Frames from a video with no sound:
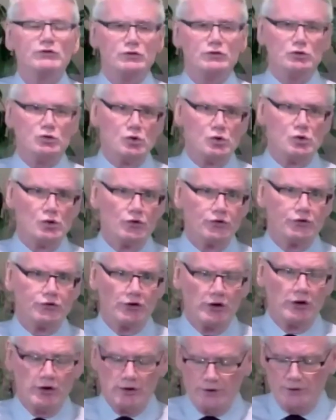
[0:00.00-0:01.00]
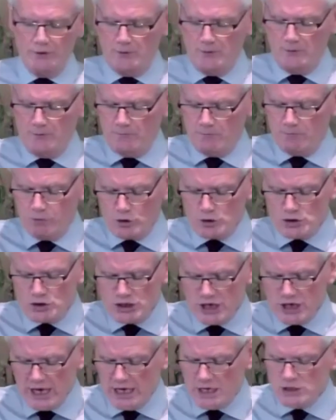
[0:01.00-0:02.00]
tools for
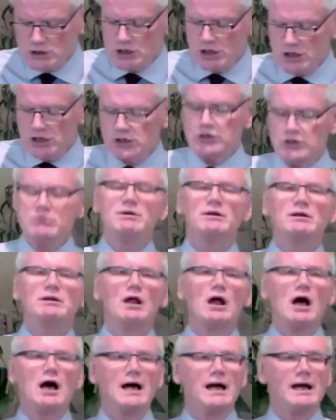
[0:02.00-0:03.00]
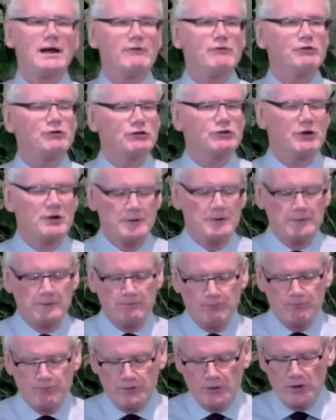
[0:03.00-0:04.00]
changing human lives,
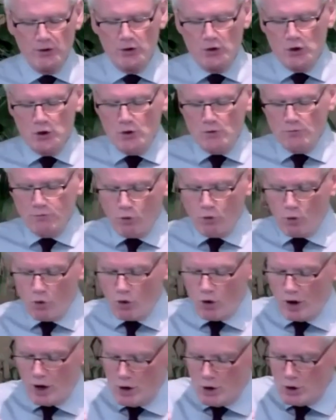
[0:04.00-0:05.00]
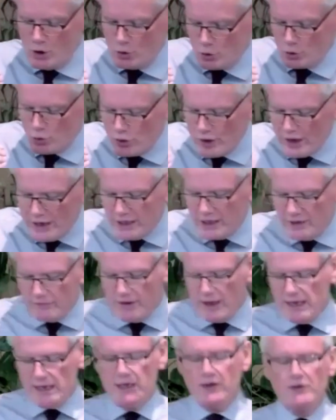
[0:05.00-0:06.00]
for
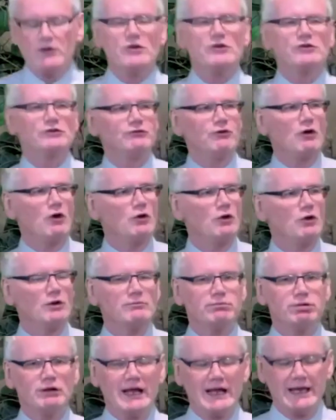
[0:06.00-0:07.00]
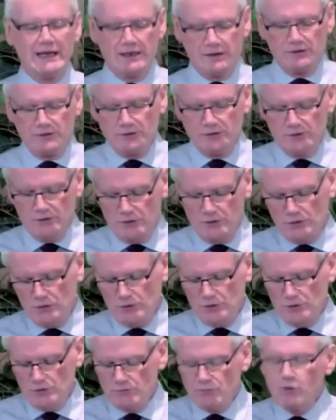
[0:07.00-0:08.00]
renovating this fallen planet,
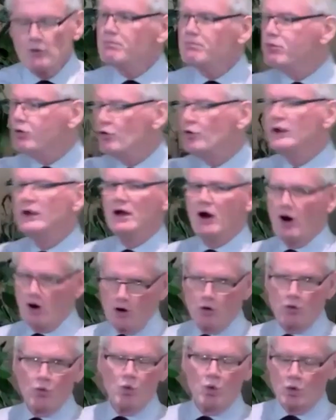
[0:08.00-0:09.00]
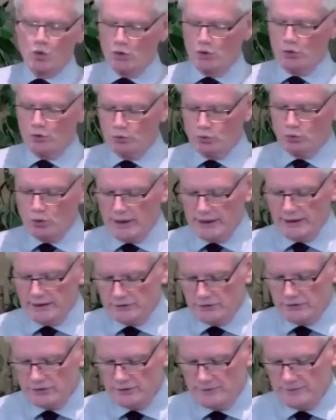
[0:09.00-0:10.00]
for putting our world
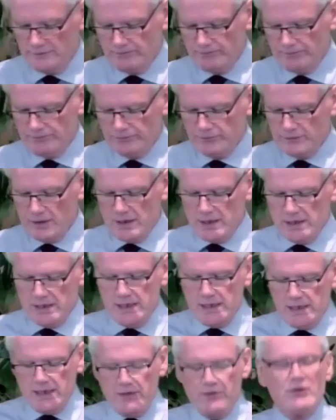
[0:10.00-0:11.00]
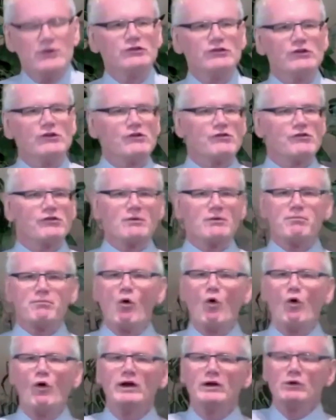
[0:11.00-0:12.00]
right. This is the
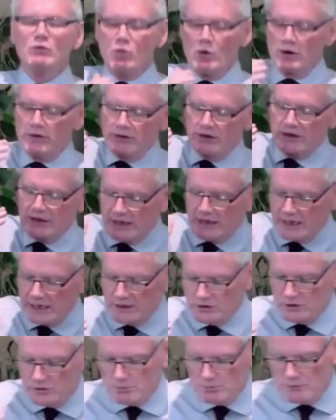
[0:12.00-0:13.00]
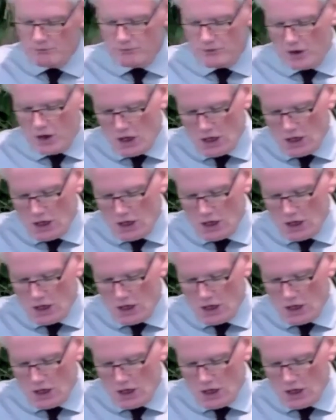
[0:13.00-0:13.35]
point where the kingdom of